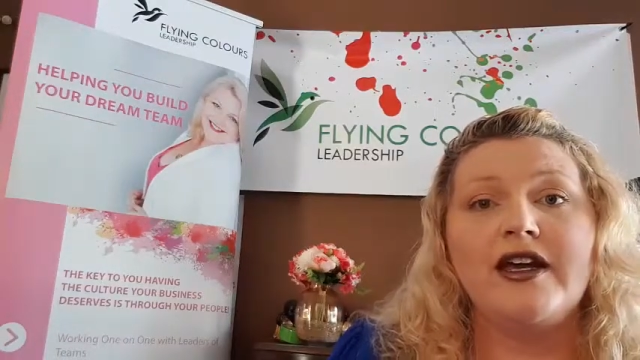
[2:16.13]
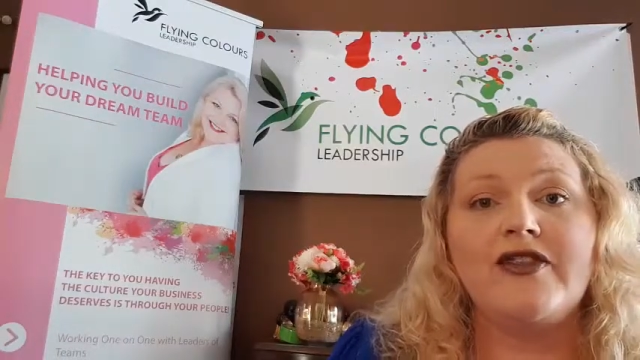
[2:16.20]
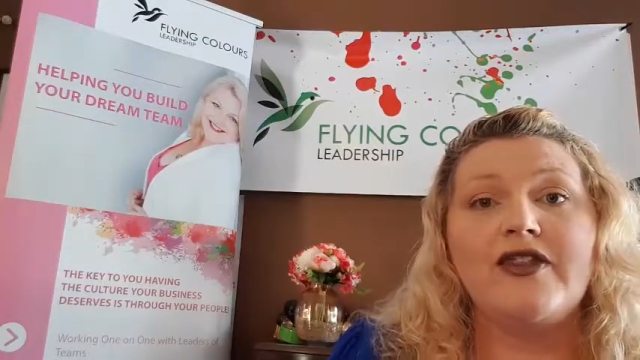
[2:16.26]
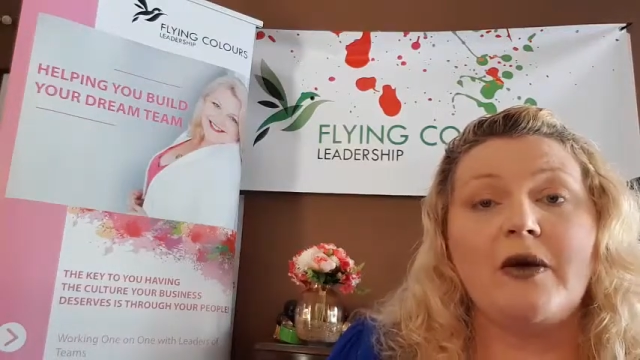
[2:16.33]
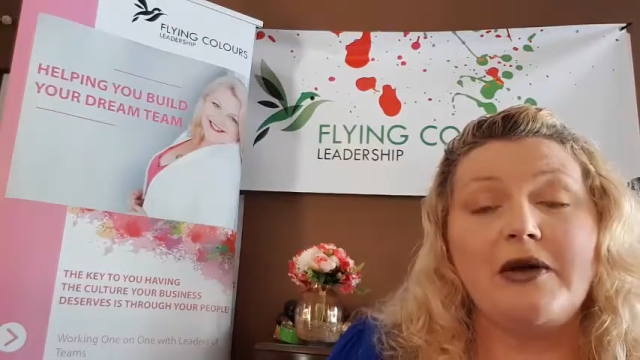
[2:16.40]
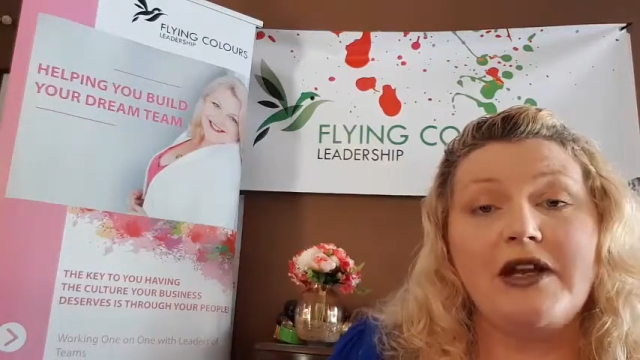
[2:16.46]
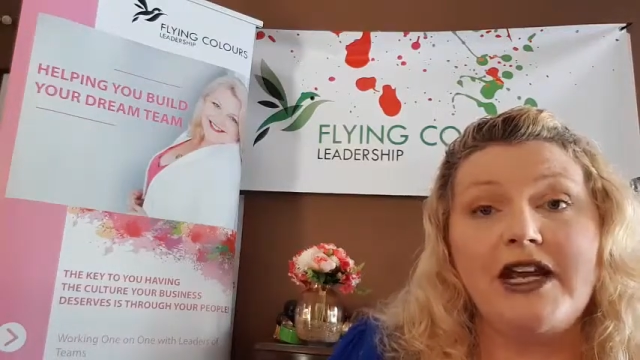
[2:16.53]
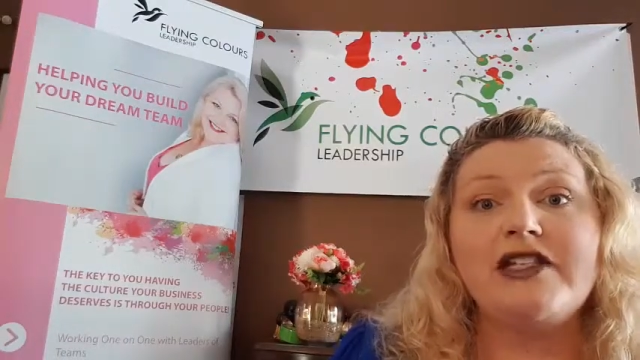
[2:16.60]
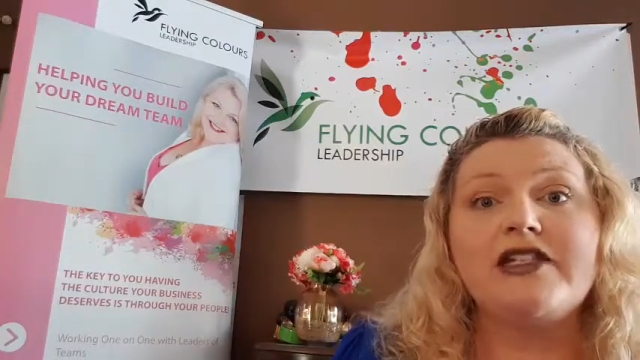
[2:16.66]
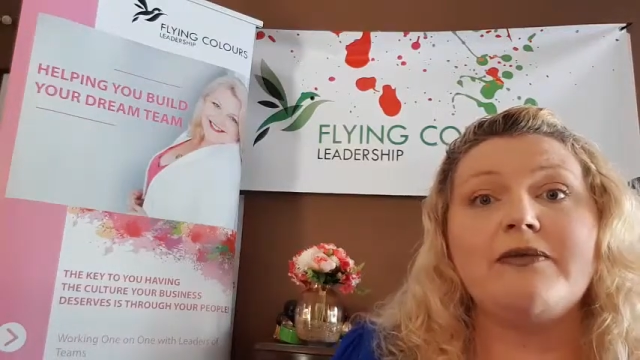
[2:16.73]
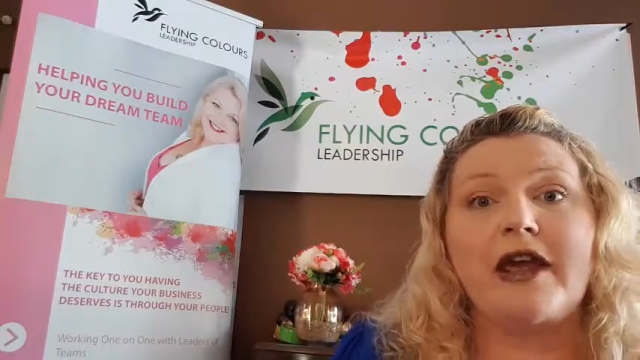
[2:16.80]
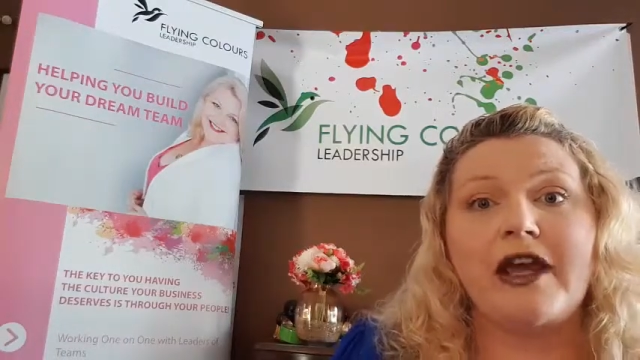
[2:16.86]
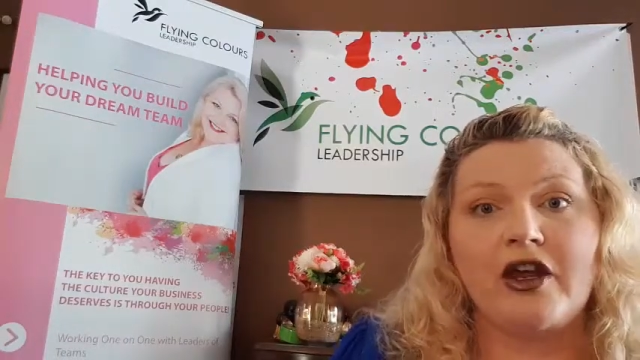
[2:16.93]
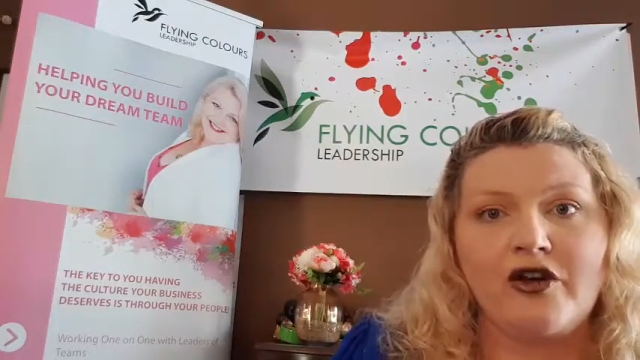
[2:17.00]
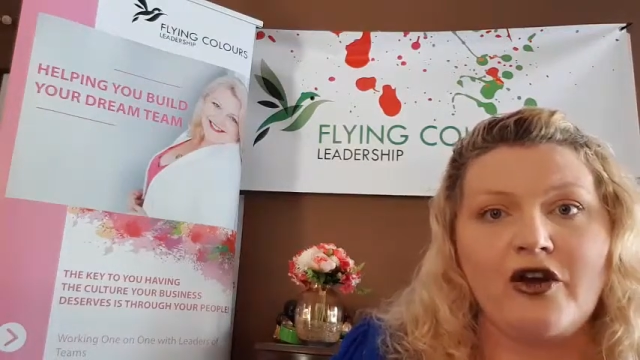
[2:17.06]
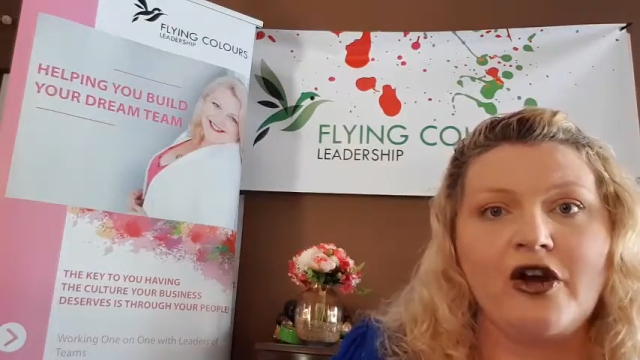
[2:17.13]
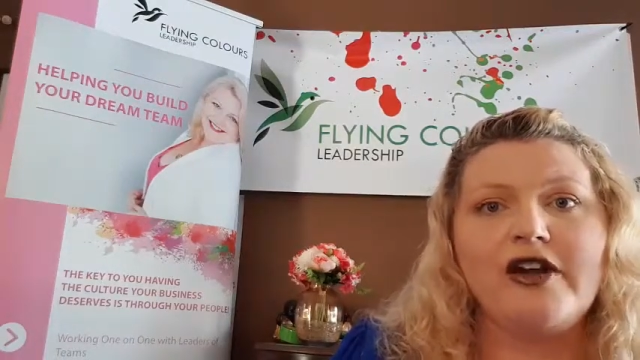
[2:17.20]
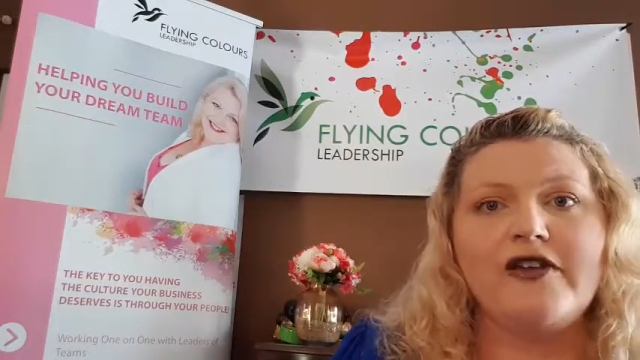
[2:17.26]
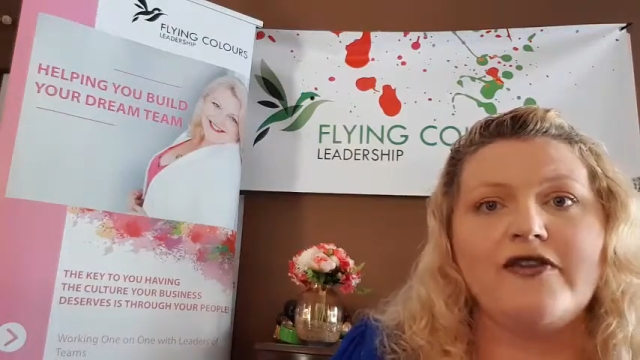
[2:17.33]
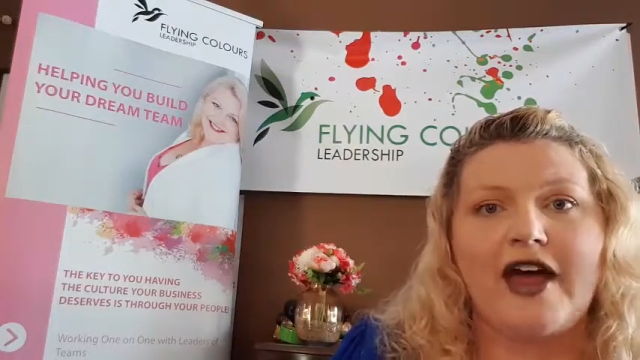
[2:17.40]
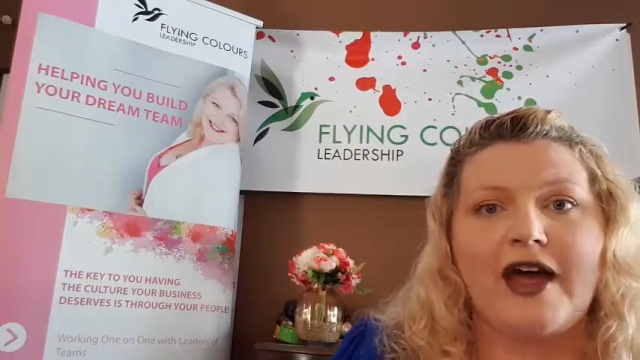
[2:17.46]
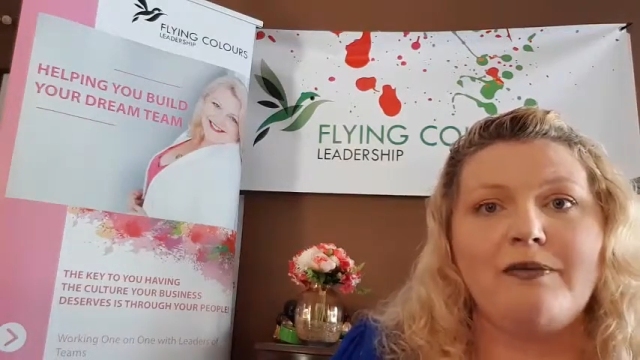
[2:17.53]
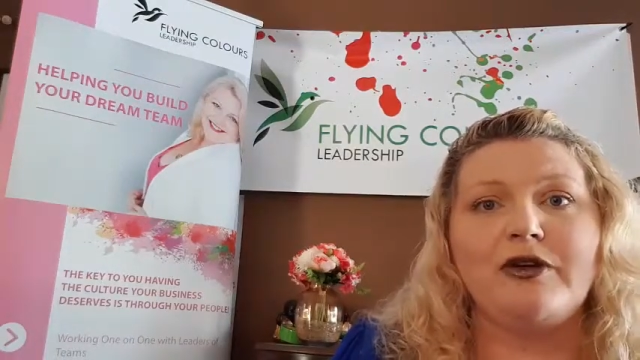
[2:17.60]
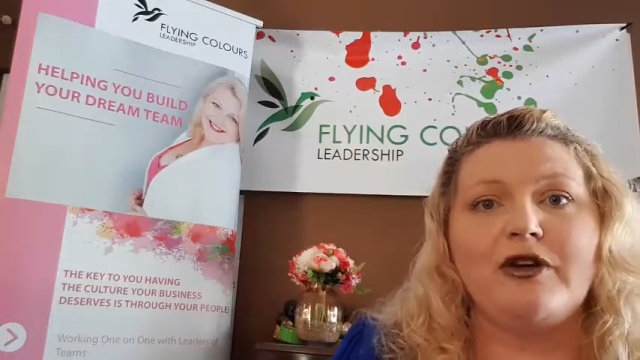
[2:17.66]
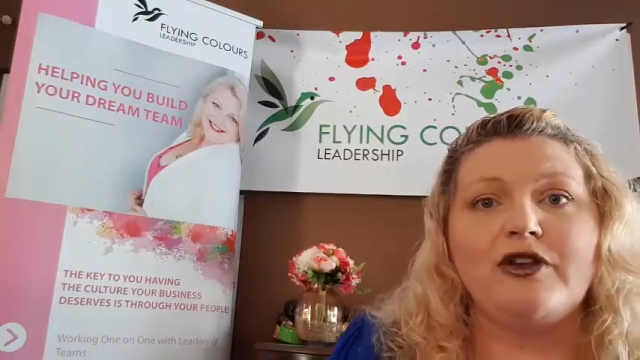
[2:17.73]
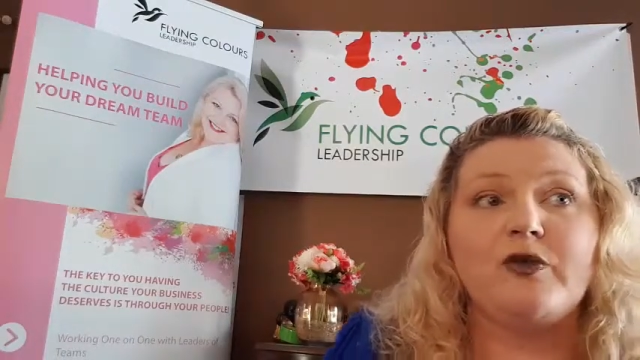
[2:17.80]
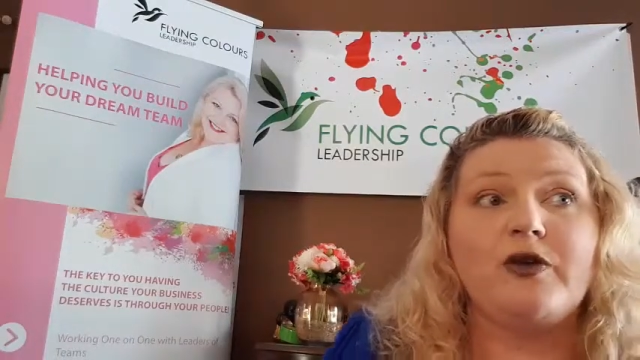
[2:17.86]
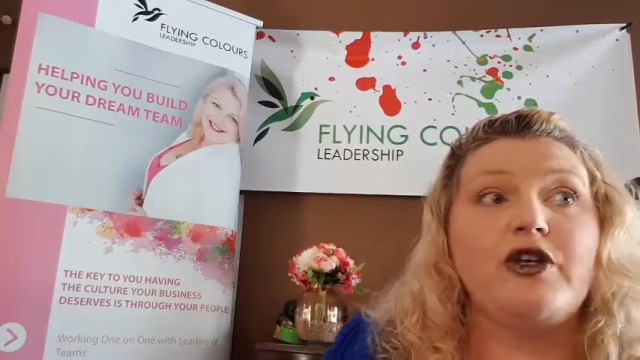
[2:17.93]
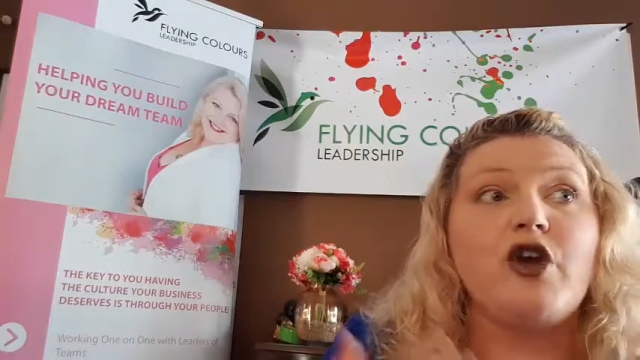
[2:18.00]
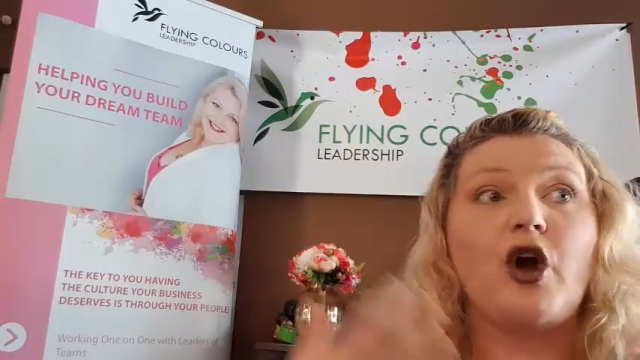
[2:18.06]
then we need to make a note of that because
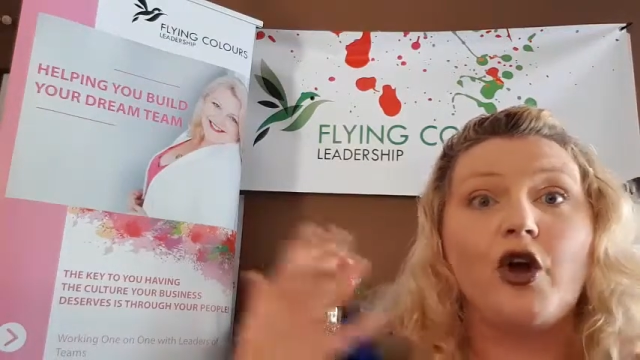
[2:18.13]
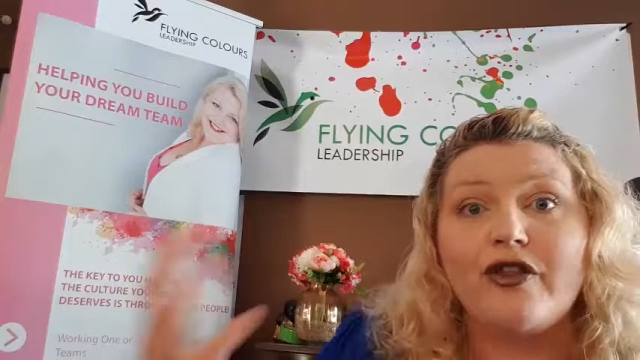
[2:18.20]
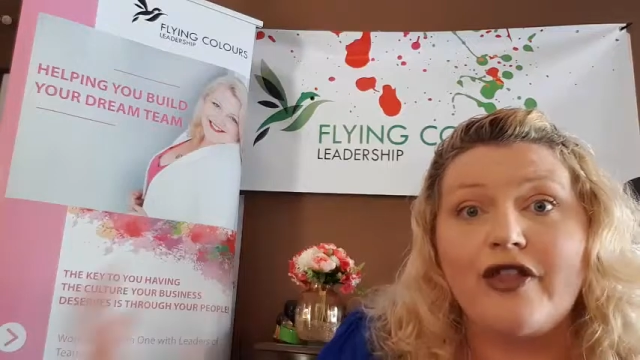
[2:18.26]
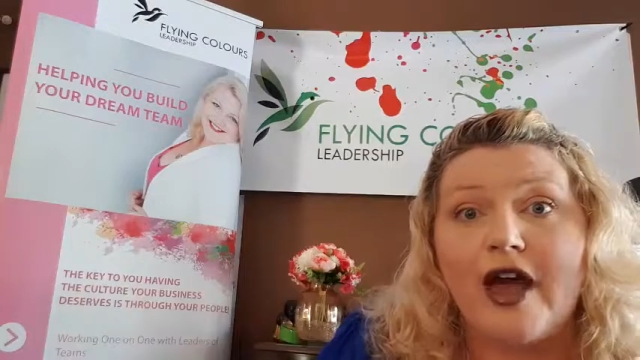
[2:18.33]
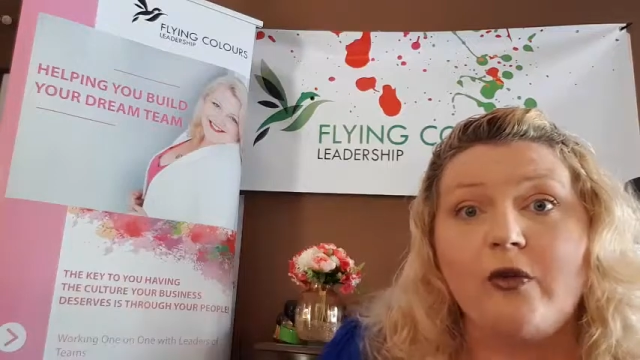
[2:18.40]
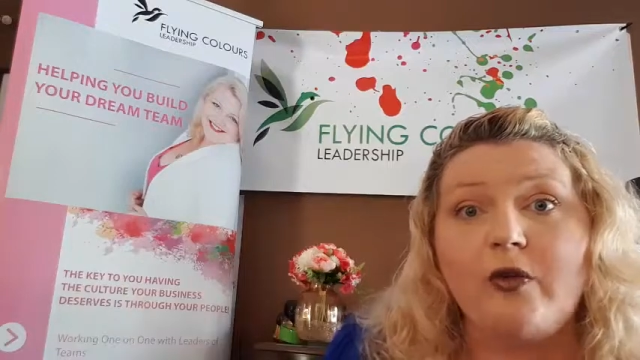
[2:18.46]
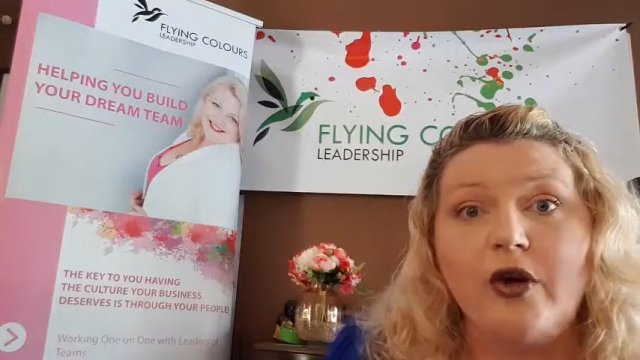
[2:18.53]
we know that